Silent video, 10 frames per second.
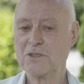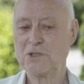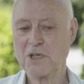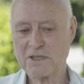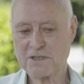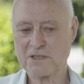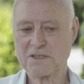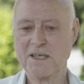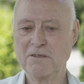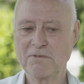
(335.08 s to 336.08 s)
just as
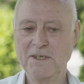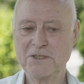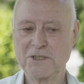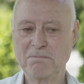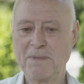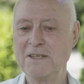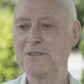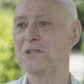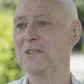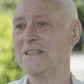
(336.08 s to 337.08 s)
they reach
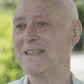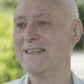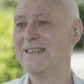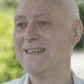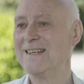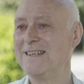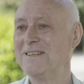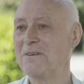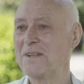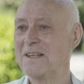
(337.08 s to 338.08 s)
pension. You
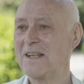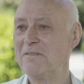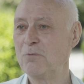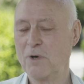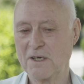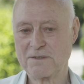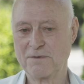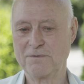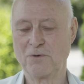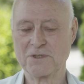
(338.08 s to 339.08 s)
know, they've worked
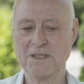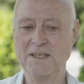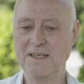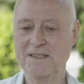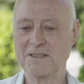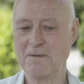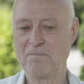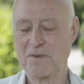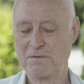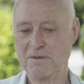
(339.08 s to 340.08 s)
for 40 years,
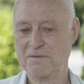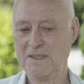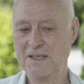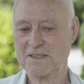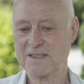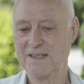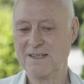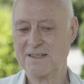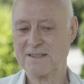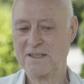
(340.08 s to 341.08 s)
50 years.
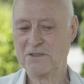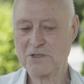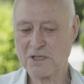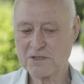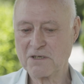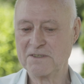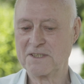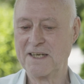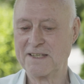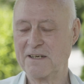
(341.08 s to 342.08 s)
They're just going
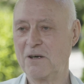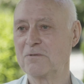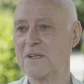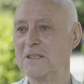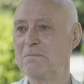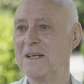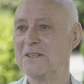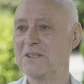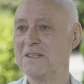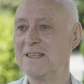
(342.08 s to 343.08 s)
to get their old age
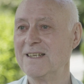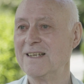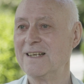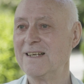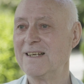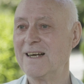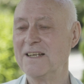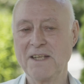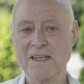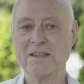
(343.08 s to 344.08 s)
pension,
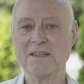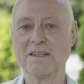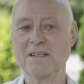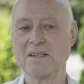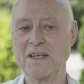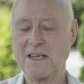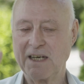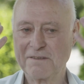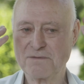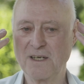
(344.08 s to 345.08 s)
and then they
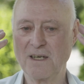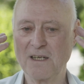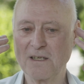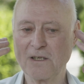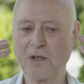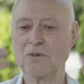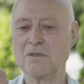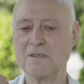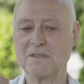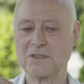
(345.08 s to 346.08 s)
have a
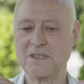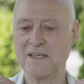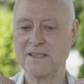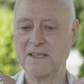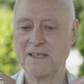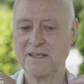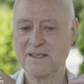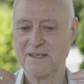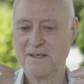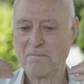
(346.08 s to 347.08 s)
long-standing
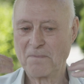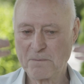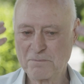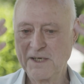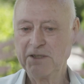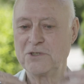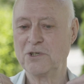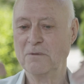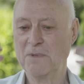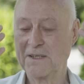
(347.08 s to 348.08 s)
brain
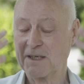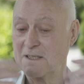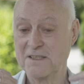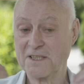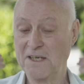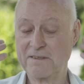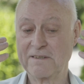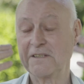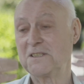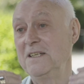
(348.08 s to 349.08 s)
tumour that can take
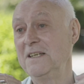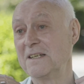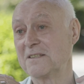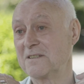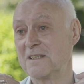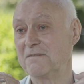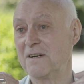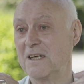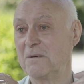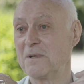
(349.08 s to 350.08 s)
30 years to
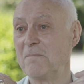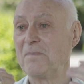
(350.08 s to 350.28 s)
develop,